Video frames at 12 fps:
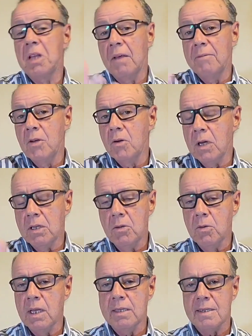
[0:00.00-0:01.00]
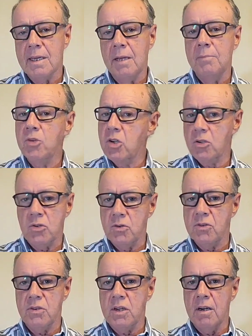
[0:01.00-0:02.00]
And you can do the same just to
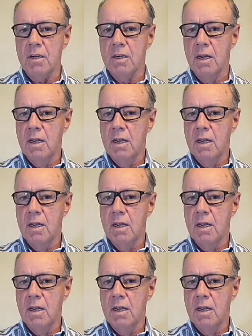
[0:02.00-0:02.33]
start